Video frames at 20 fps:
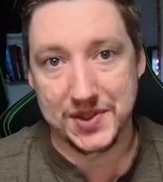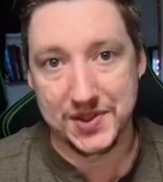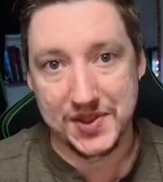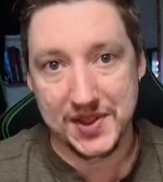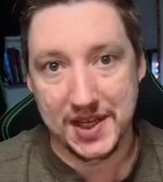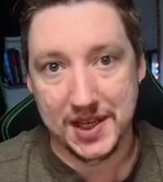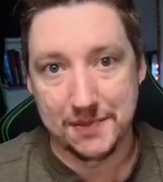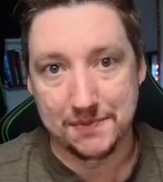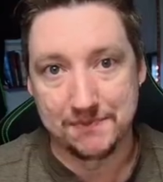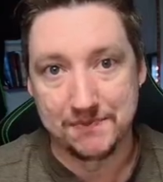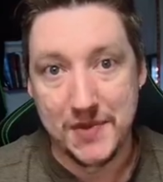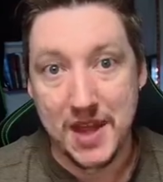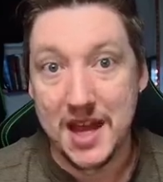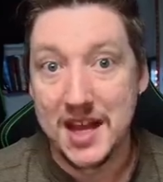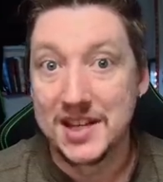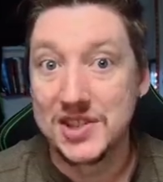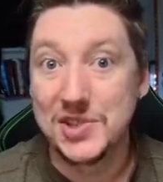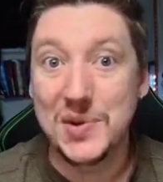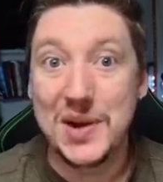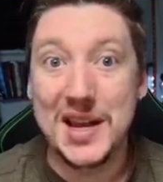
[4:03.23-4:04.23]
its name,
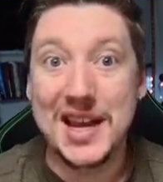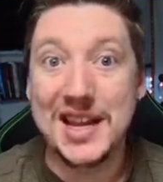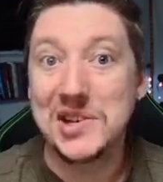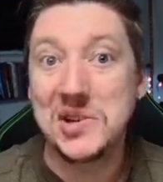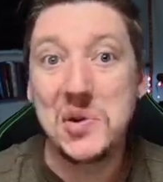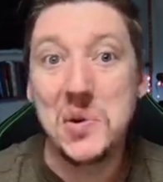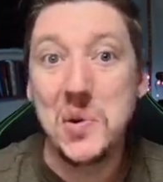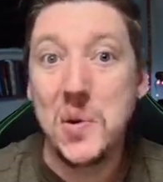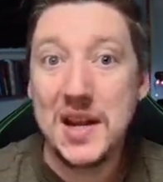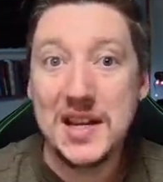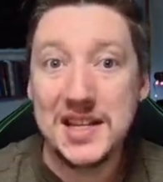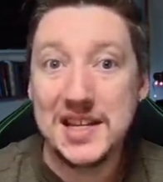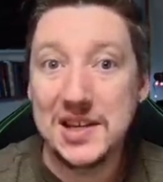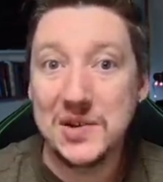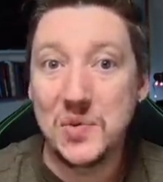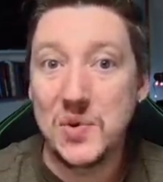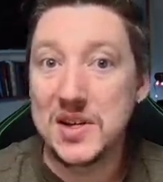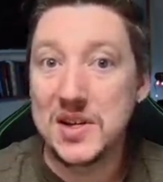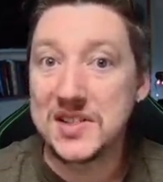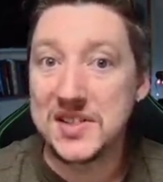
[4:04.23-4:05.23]
so I had no idea
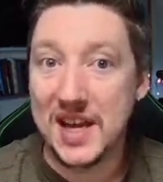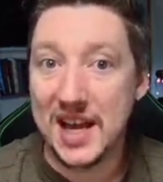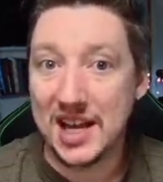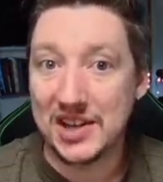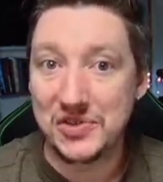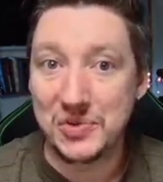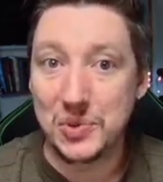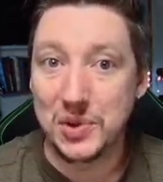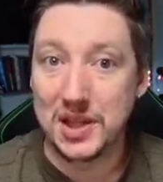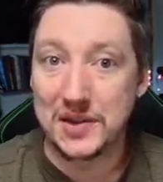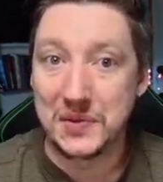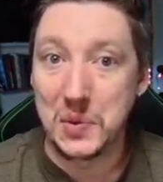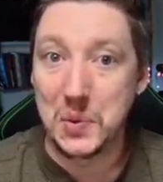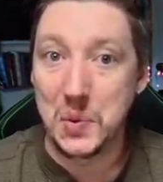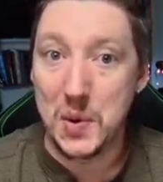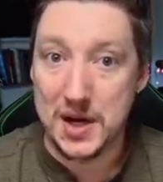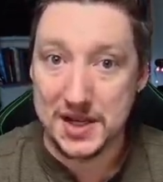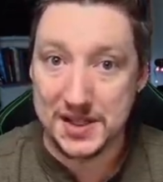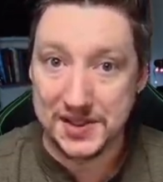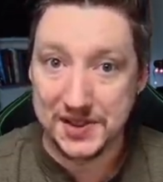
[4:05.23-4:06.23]
what its actual level
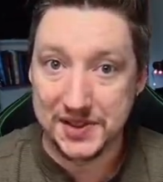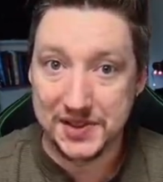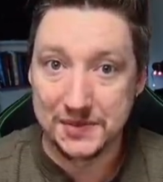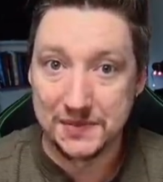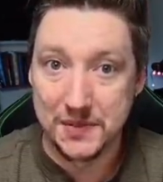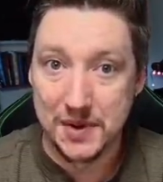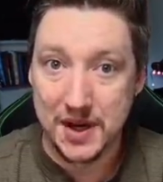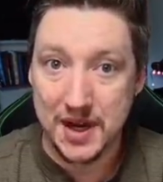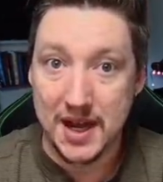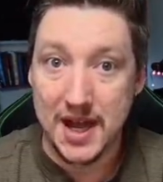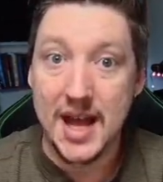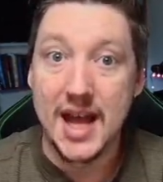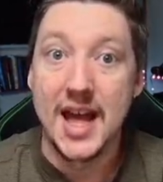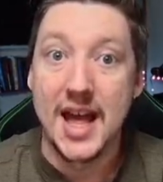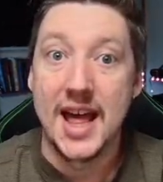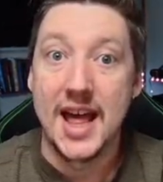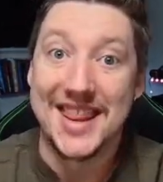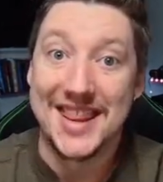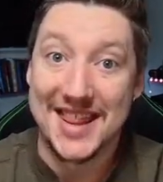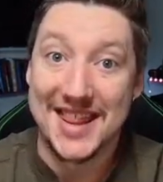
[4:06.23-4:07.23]
was.
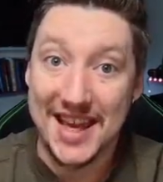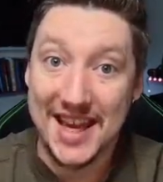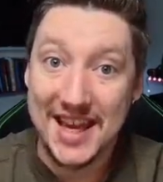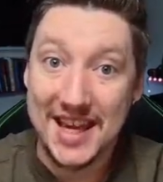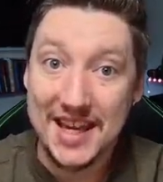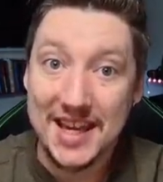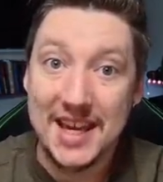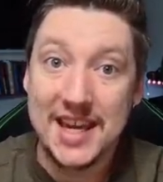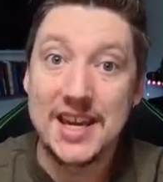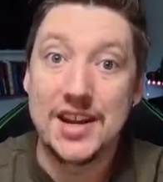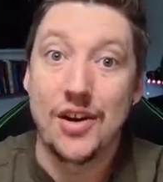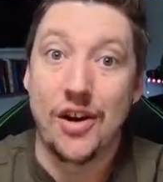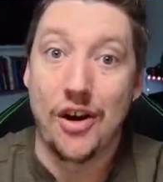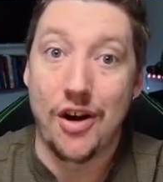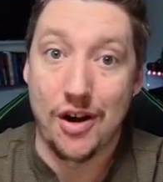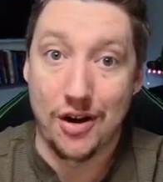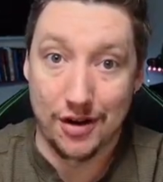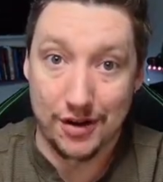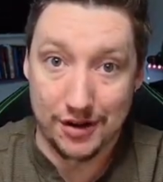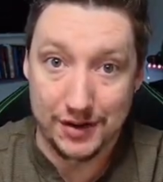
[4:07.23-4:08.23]
They hit
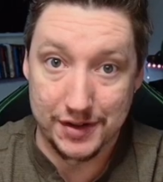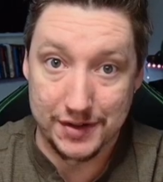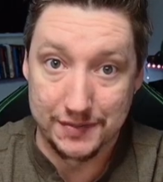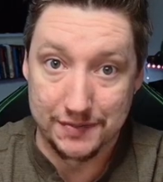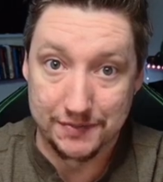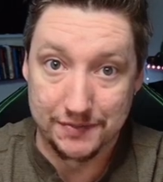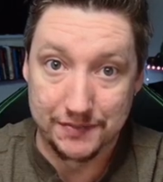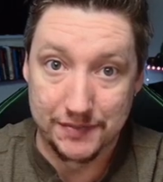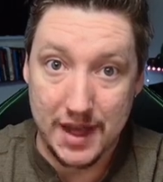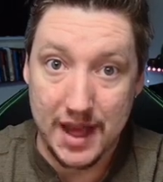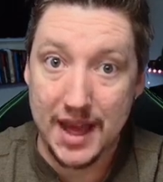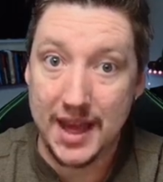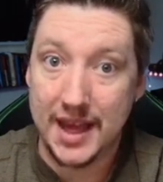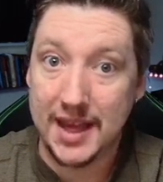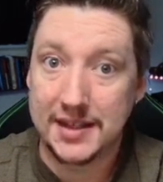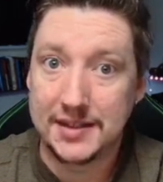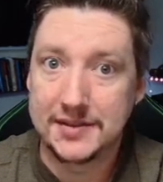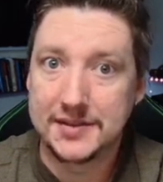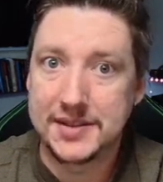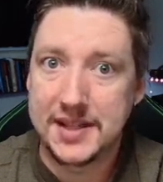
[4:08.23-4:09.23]
hard,
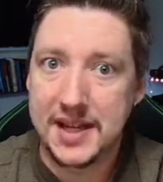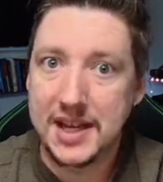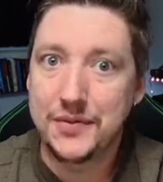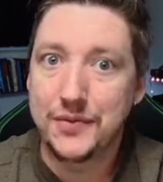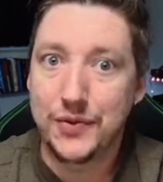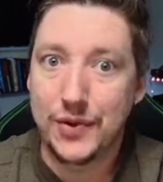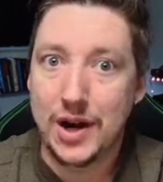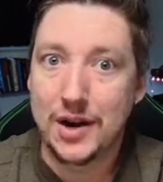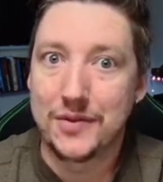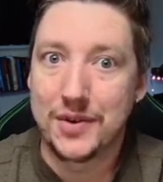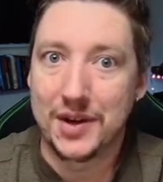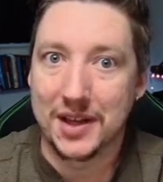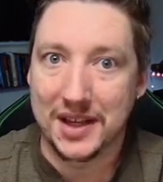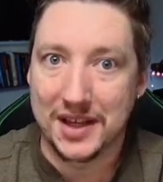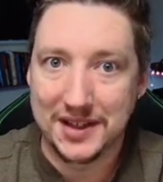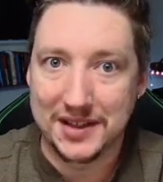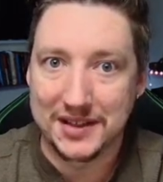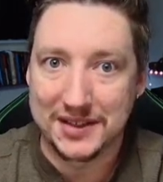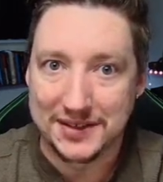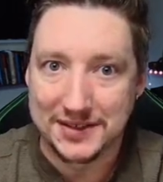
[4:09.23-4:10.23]
and take forever to
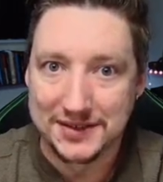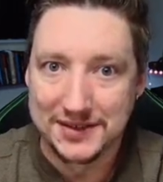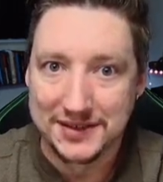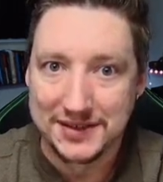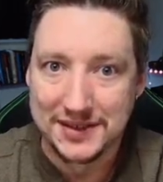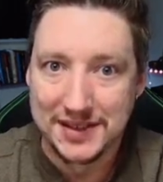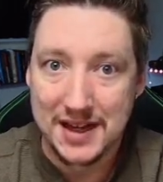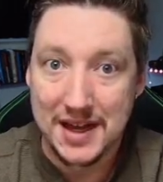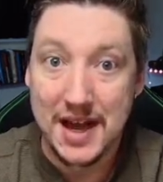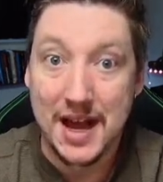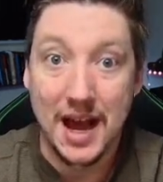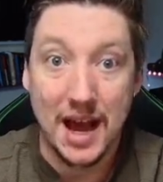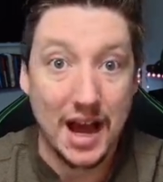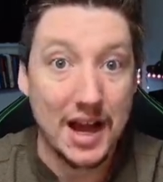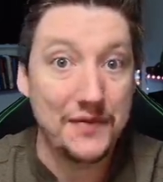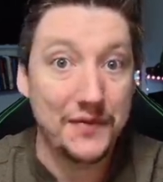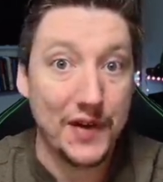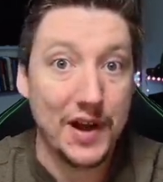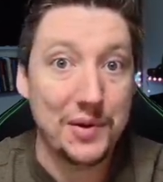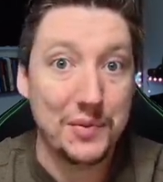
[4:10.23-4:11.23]
kill. I
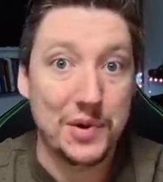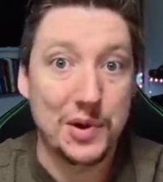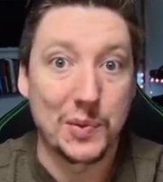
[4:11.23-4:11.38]
fought